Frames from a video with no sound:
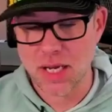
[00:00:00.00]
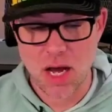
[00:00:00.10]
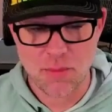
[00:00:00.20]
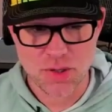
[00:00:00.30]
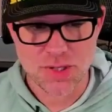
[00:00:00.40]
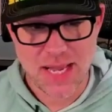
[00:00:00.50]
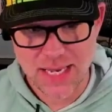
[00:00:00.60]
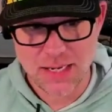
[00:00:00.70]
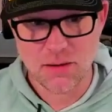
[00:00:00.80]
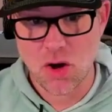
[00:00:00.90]
e-commerce
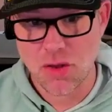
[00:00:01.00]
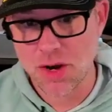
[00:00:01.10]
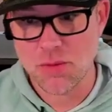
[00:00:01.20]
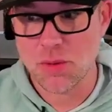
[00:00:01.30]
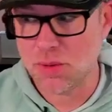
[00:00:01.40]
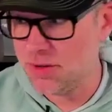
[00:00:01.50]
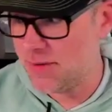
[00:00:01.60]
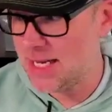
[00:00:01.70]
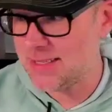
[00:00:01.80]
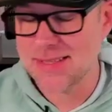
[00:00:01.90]
site on their mobile
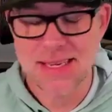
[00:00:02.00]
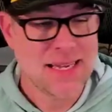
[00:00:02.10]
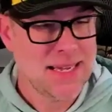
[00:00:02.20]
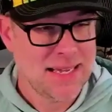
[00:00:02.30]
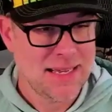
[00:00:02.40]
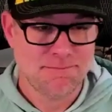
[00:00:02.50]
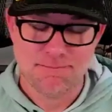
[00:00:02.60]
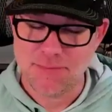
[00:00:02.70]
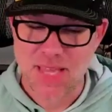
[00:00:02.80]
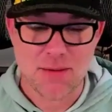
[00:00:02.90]
device,
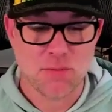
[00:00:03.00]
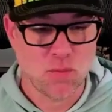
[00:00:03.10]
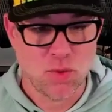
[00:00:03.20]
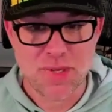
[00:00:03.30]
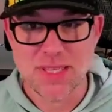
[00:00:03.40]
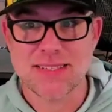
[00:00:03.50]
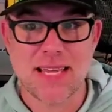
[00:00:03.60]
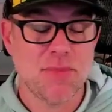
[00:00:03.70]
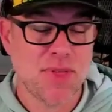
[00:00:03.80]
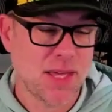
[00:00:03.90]
that would be the
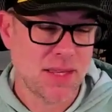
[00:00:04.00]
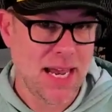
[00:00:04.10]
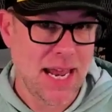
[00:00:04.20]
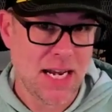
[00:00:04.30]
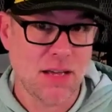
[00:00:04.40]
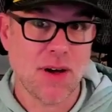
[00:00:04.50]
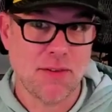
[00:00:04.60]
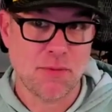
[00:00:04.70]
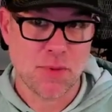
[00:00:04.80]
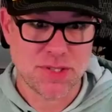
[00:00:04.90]
same thing that
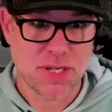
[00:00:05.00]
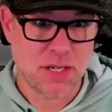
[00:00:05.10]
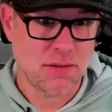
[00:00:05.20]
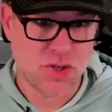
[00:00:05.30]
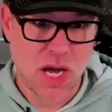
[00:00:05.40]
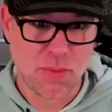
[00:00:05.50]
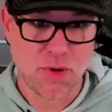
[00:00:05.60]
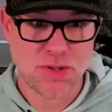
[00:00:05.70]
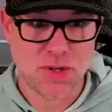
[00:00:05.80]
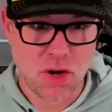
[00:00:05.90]
85% of
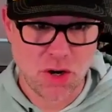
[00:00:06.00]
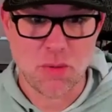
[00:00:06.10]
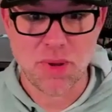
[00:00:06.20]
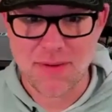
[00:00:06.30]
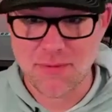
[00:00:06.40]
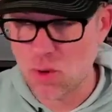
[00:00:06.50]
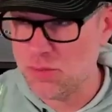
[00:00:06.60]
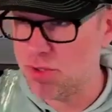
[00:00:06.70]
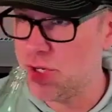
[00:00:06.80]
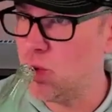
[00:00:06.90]
shoppers on our
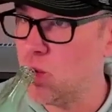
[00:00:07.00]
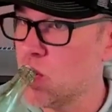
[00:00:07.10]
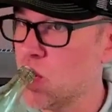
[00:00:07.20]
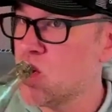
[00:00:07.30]
platform do.